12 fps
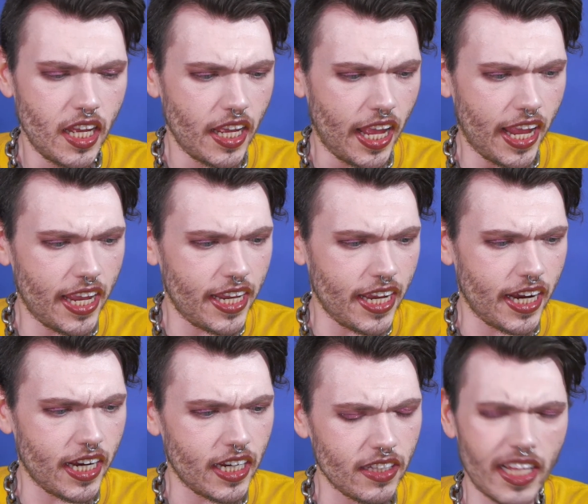
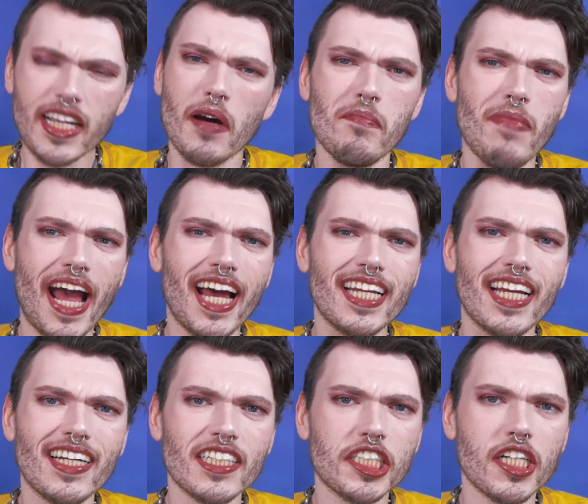a like a matte
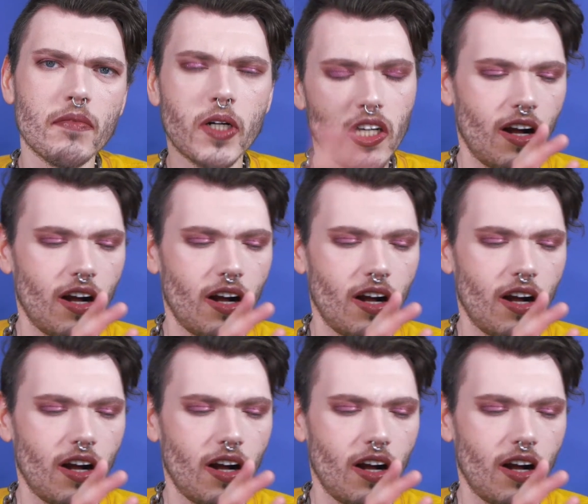and a shimmer.